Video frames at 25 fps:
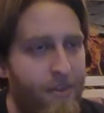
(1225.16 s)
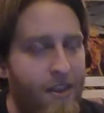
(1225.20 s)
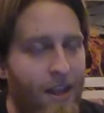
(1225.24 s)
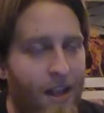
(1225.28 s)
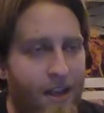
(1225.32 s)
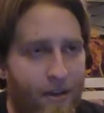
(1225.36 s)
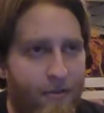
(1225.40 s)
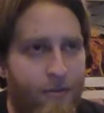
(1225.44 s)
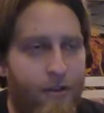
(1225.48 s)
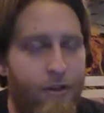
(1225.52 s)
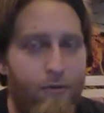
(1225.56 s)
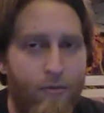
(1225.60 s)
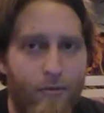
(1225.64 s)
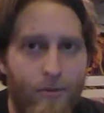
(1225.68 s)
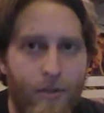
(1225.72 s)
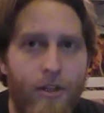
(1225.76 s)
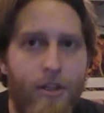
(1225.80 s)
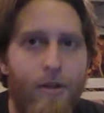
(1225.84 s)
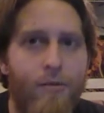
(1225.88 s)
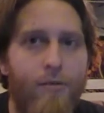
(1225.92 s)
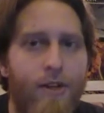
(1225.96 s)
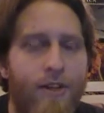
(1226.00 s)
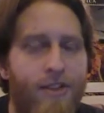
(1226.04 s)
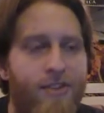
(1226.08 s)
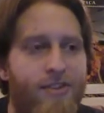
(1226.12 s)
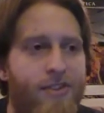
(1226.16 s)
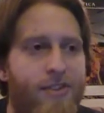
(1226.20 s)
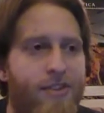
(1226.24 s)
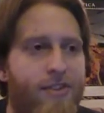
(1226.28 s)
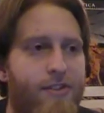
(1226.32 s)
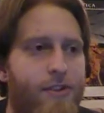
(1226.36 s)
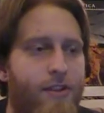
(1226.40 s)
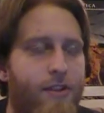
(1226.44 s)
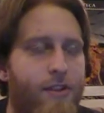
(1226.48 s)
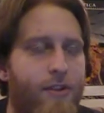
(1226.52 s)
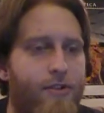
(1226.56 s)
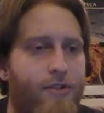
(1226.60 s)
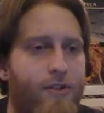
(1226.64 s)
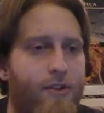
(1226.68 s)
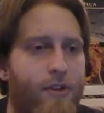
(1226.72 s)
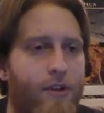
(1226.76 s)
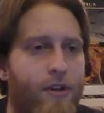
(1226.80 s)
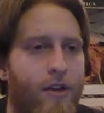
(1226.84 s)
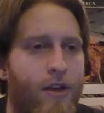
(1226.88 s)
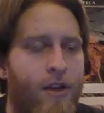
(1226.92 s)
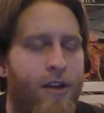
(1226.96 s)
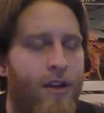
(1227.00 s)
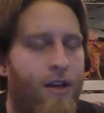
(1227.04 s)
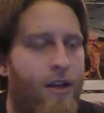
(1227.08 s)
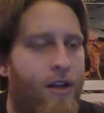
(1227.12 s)
if you really want to see Sinister,
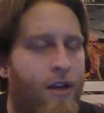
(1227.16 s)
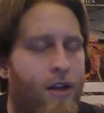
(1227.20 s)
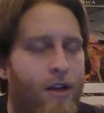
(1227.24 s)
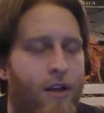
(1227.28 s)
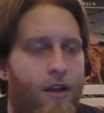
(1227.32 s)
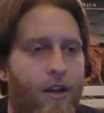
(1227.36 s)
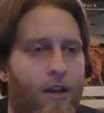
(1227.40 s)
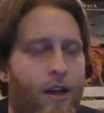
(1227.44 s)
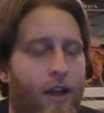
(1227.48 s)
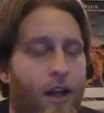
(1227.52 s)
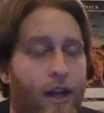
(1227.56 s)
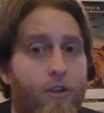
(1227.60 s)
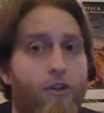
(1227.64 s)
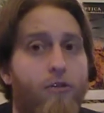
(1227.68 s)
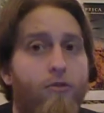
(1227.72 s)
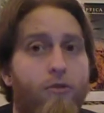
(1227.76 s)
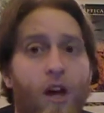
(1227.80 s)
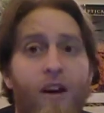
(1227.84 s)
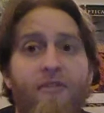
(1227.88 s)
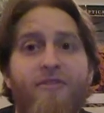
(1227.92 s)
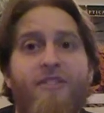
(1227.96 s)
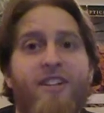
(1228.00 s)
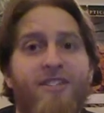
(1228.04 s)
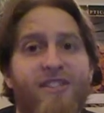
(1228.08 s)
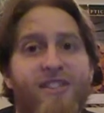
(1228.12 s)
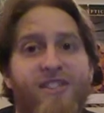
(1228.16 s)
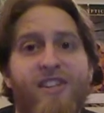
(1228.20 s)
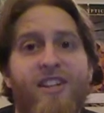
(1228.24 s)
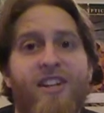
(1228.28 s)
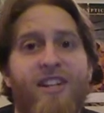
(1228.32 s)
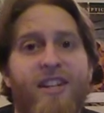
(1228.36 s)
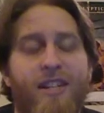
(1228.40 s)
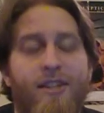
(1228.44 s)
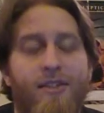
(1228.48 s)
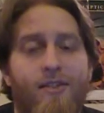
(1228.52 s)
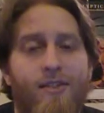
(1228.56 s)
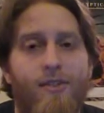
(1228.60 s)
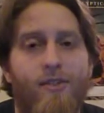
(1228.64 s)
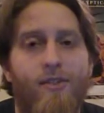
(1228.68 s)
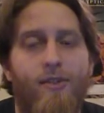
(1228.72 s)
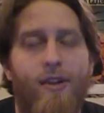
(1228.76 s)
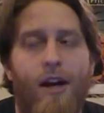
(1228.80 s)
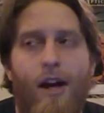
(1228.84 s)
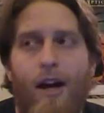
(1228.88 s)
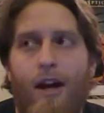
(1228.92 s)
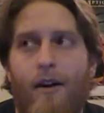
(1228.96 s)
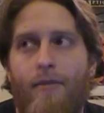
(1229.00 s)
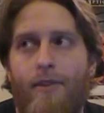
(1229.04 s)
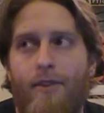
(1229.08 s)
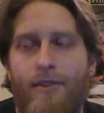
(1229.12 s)
and you loved Insidious,
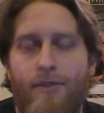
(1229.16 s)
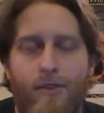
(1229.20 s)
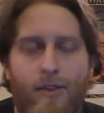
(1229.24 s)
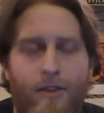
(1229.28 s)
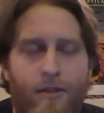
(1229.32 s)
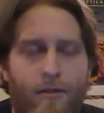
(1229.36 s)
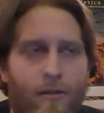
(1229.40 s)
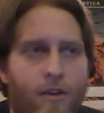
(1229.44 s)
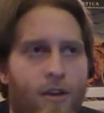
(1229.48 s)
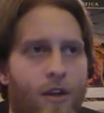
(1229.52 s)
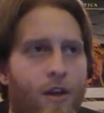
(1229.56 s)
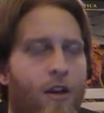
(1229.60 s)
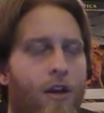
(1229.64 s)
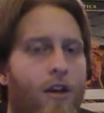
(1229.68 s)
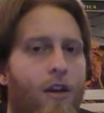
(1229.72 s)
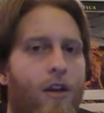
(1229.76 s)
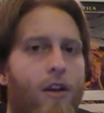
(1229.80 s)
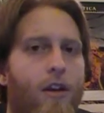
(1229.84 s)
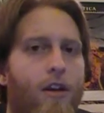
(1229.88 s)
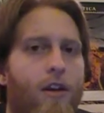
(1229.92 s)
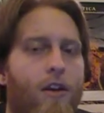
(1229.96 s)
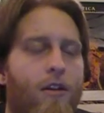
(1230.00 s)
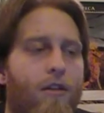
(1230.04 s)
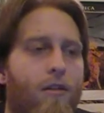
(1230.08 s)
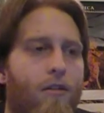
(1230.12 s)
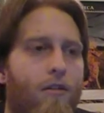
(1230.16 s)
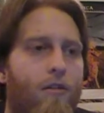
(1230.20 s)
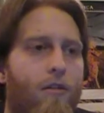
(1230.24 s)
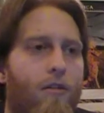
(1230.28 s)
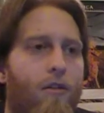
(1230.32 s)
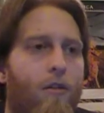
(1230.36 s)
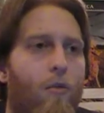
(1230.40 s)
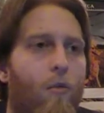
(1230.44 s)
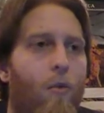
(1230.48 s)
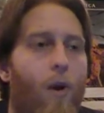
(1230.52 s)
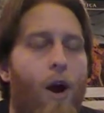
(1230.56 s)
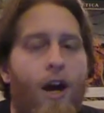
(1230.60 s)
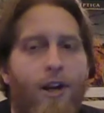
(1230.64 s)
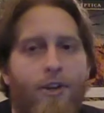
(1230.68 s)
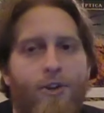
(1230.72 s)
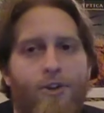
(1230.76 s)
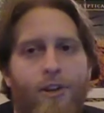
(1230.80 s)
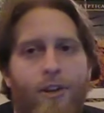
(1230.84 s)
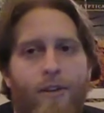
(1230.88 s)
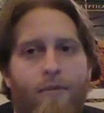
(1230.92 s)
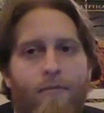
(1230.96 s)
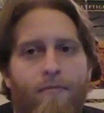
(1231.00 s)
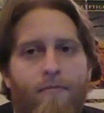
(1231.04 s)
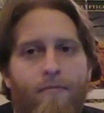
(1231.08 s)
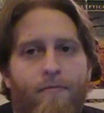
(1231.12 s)
obviously, watch
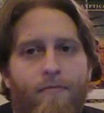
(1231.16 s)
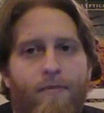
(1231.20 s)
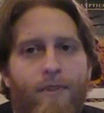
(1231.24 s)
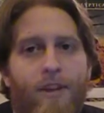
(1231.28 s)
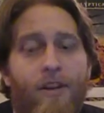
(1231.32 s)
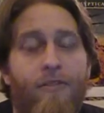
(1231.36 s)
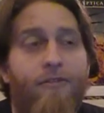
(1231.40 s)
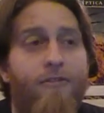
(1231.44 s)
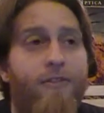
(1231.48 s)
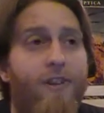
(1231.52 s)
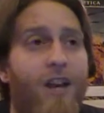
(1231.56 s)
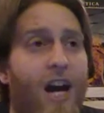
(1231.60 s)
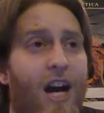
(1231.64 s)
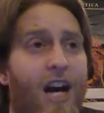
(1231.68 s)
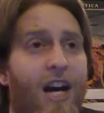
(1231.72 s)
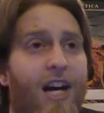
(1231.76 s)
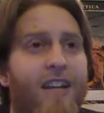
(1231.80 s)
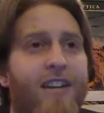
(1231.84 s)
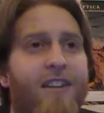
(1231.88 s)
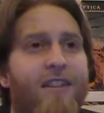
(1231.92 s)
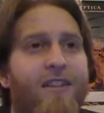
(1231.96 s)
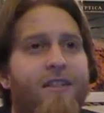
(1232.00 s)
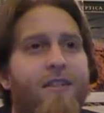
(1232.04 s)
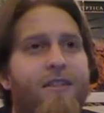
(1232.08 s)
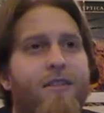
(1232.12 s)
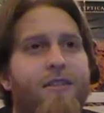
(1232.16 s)
it. If not,